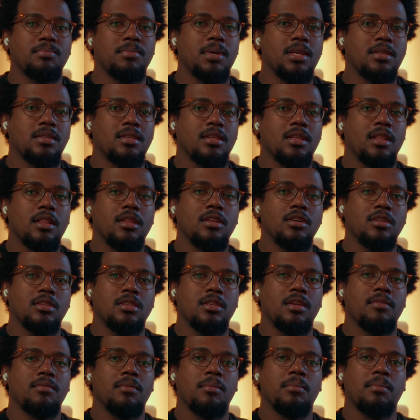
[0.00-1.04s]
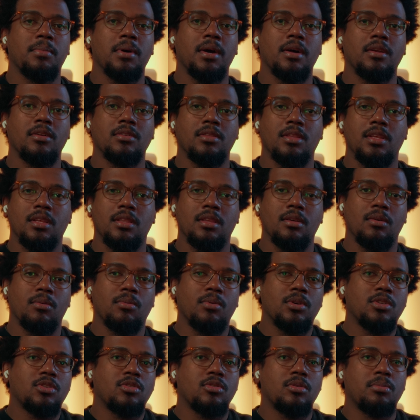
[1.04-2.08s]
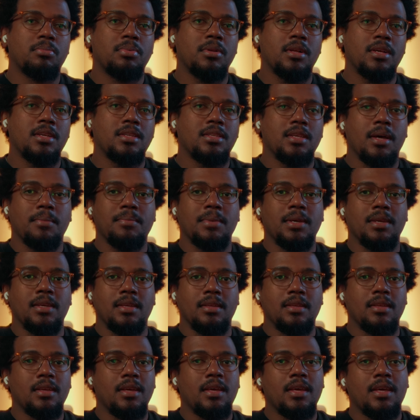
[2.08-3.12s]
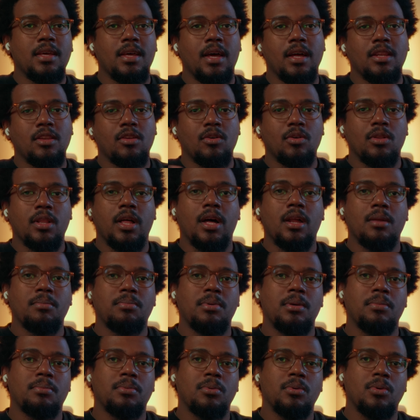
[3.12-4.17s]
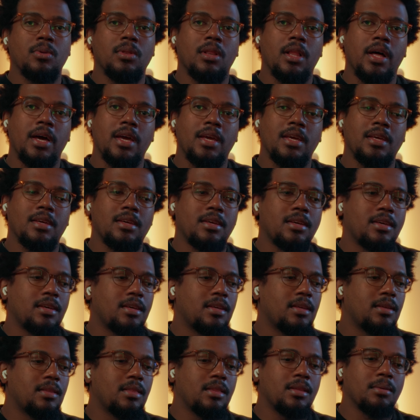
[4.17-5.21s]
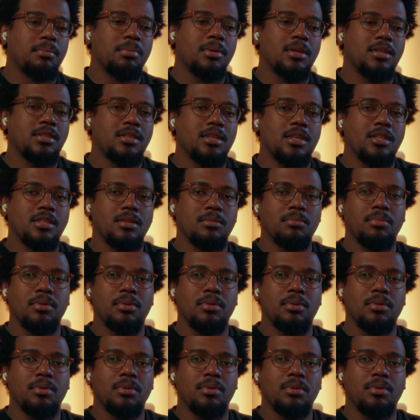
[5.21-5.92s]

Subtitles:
makes it look even better than the original plates. I mean, I know a lot of people like the PlayStation